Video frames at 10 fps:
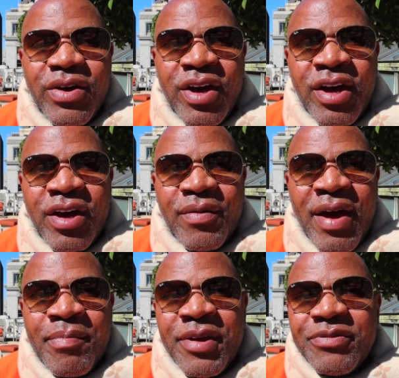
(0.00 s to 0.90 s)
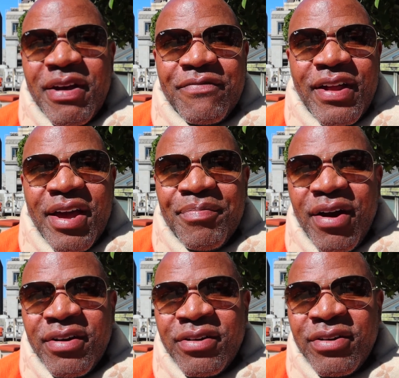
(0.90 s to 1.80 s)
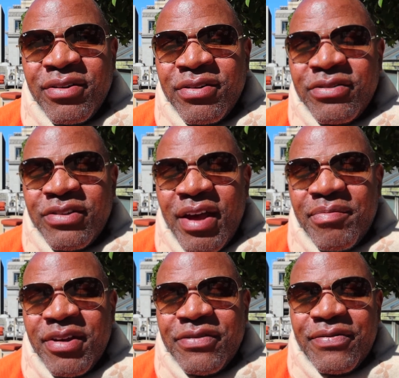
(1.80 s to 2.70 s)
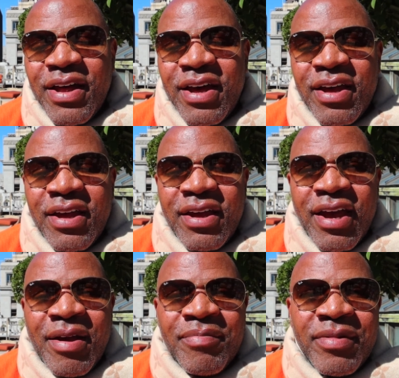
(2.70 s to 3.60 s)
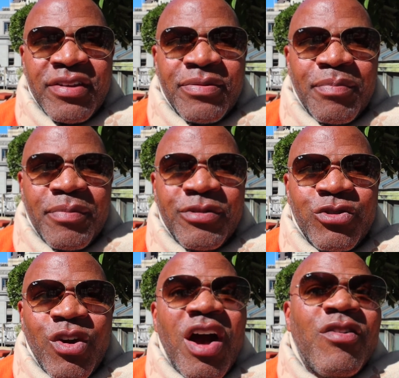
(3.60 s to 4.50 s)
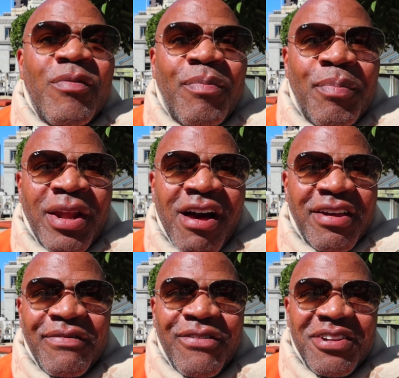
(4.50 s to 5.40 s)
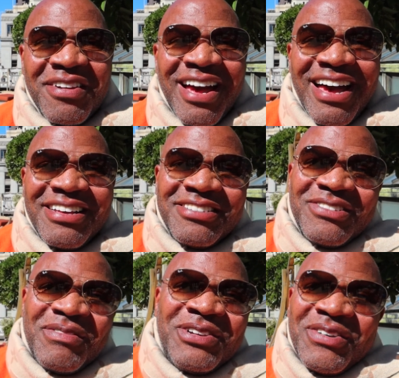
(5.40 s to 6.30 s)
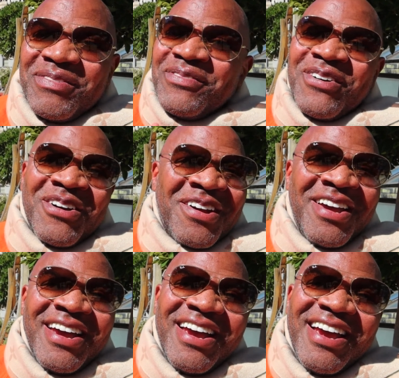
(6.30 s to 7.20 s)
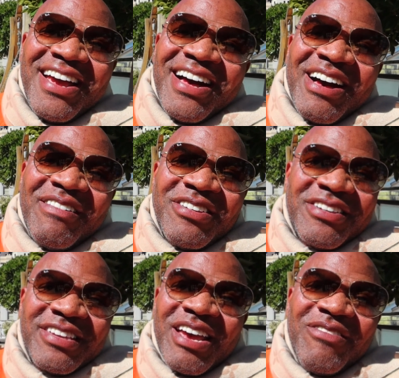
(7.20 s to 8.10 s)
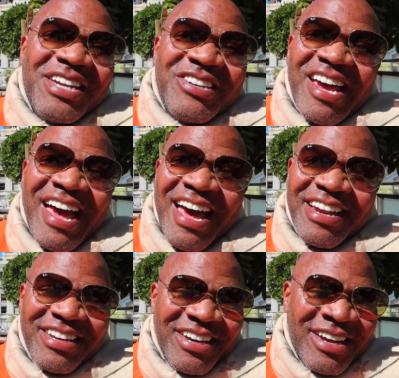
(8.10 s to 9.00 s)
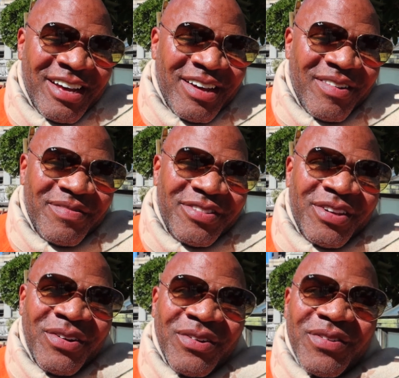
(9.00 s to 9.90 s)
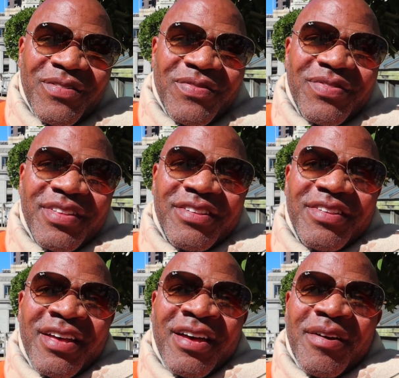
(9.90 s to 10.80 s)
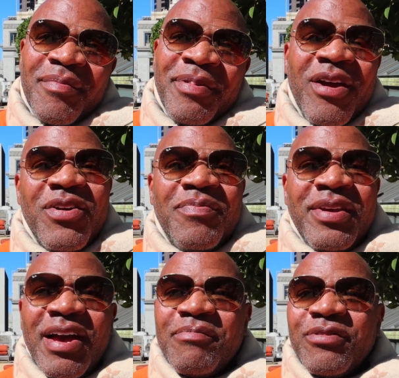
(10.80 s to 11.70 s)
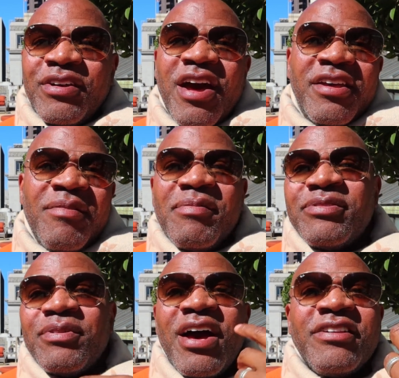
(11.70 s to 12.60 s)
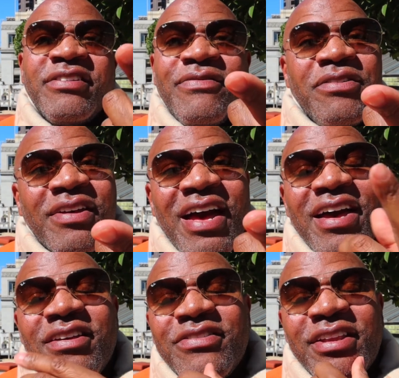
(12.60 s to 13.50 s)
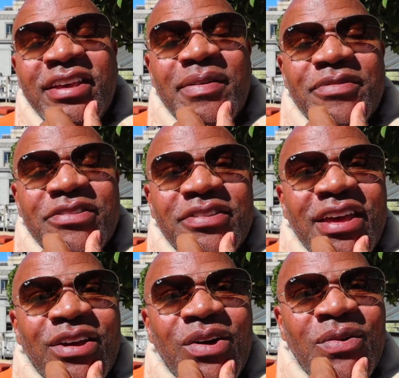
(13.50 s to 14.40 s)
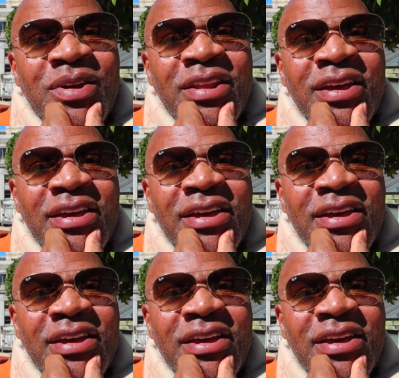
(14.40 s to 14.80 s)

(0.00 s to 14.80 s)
I miss my flying partners, I miss flying, I miss travel blogging for you guys, so I'm doing more of just, can we chat? Yeah, so bear with me. I'm kind of coming up with some content for you guys and keep this thing going.